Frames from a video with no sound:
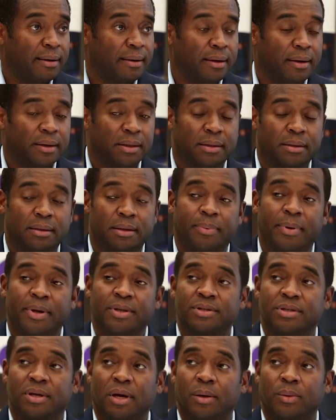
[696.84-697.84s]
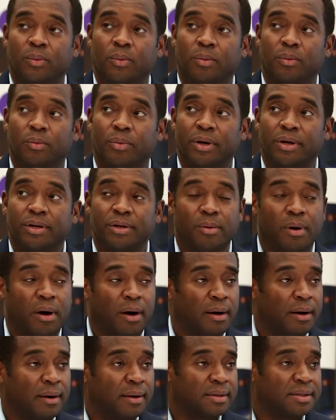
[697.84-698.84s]
and it depends on where you
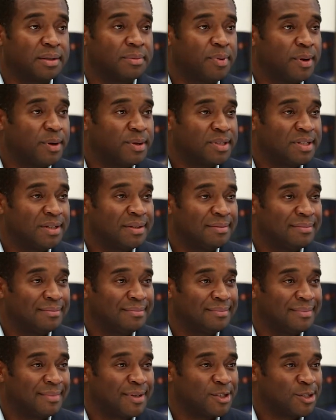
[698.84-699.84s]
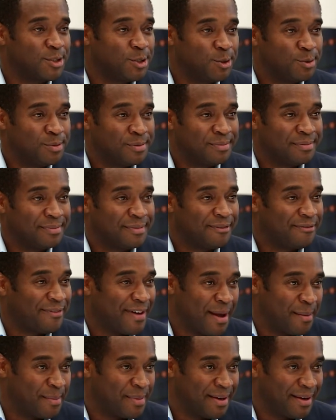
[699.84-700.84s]
are as a person, a student, a
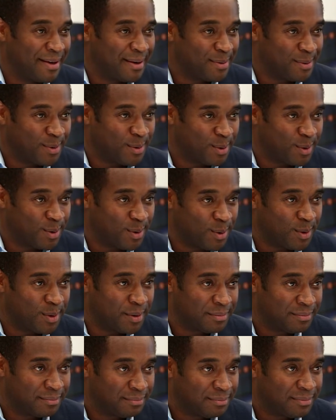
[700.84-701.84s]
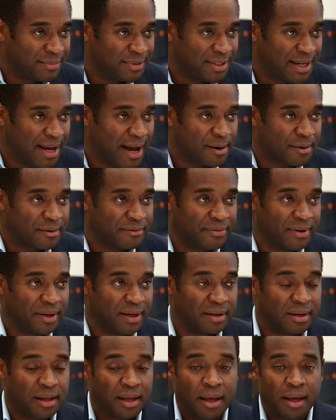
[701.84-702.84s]
family, or geography.
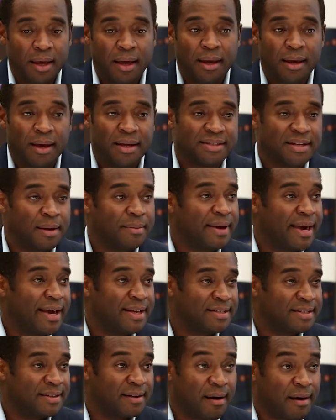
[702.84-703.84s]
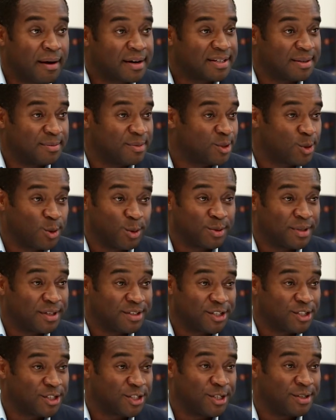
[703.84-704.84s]
And in some cases, there are some schools
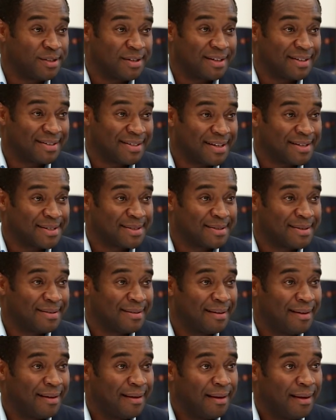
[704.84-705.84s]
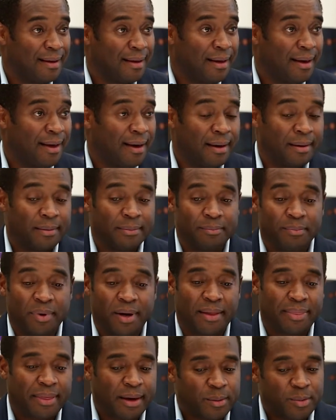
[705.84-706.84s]
that just shouldn't exist.
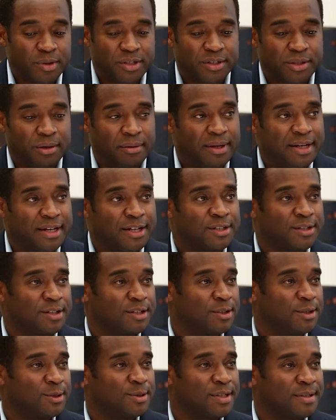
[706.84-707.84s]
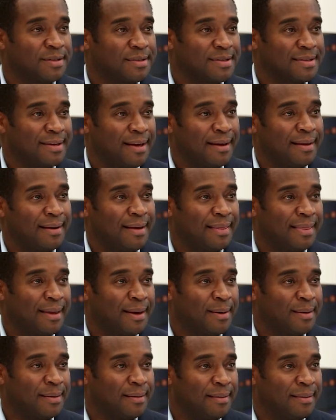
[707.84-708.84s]
But I think we still need institutions, and I
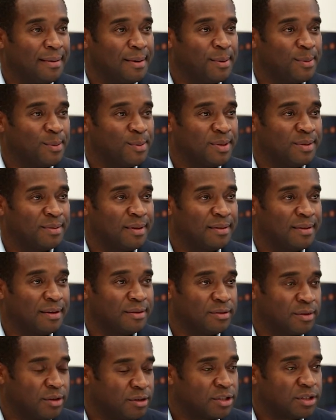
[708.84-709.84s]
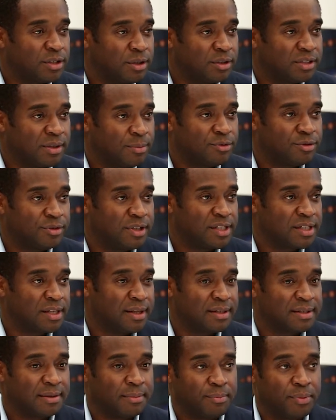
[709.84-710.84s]
think there's still some
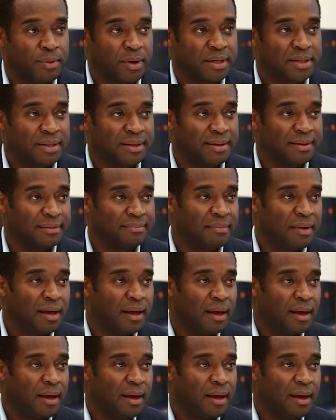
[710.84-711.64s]
tradition that's important.